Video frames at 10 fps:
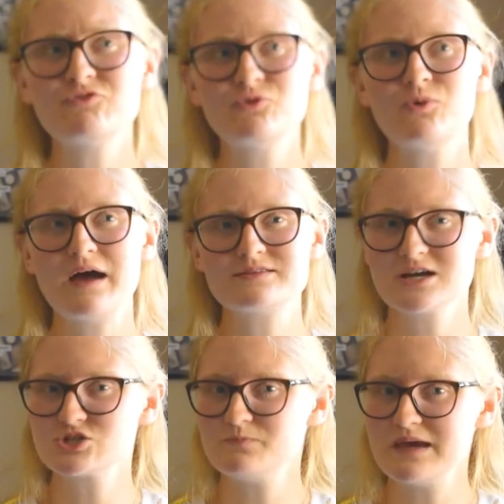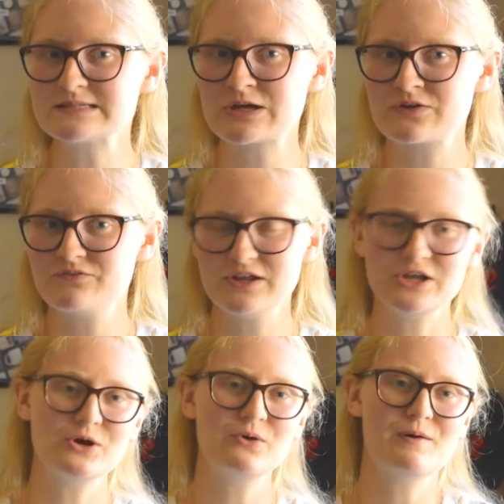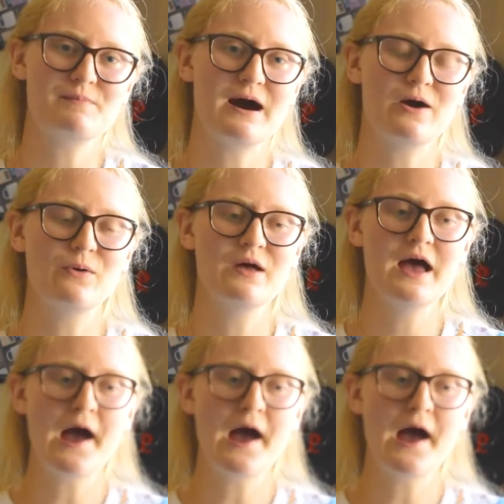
to touch base on a video about